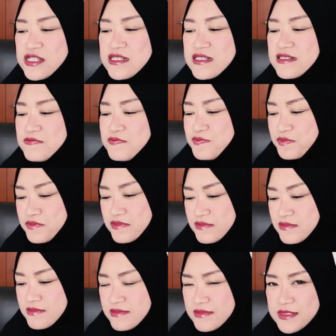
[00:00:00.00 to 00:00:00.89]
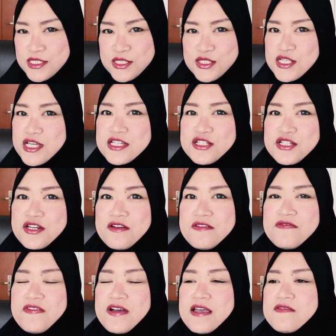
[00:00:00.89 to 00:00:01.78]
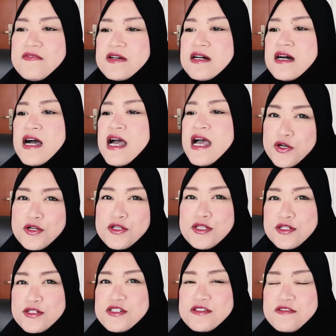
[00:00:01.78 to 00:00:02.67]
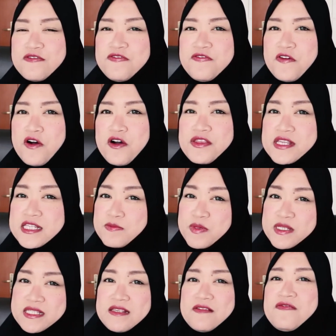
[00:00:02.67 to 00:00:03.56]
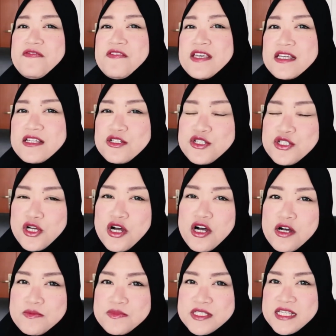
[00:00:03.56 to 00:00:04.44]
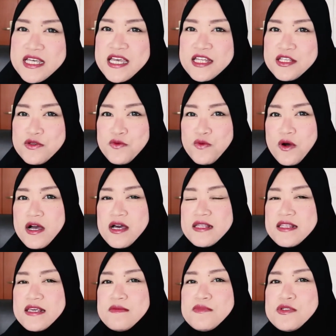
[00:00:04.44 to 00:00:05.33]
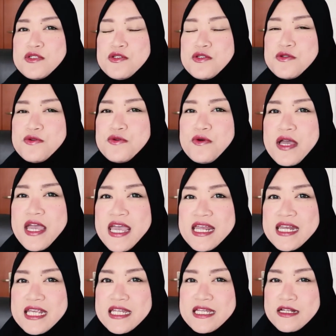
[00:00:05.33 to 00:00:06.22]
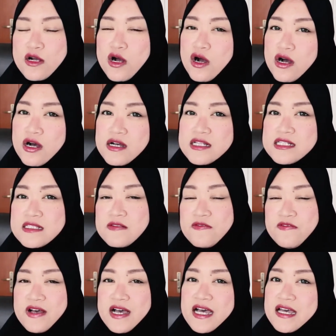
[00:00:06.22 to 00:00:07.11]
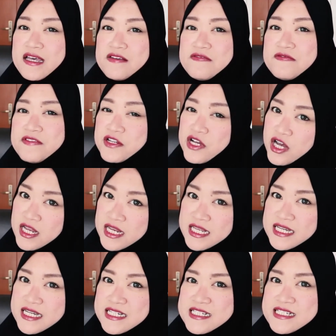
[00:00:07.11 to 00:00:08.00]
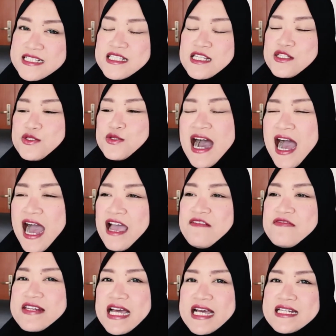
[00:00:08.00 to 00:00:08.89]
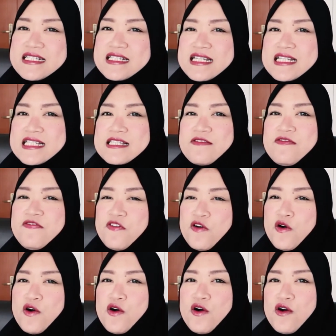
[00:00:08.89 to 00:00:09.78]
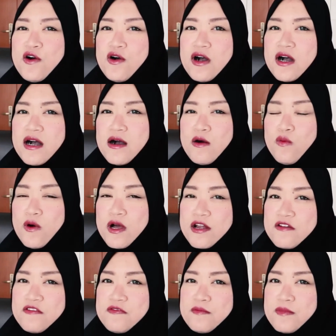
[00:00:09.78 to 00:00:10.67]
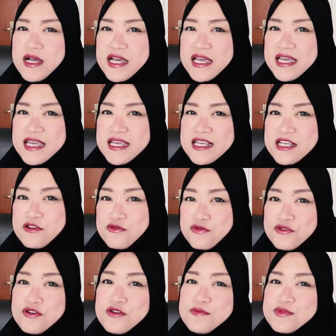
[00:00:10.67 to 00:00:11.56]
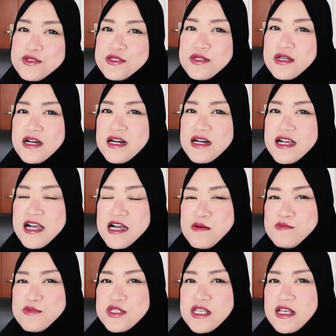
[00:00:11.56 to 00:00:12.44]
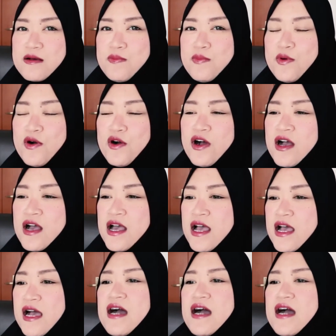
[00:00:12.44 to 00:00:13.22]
Just search it on Fiverr. So look for the specific jobs that you want them to do, and it costs $5. I've done this for one of my groups, Come Singapore.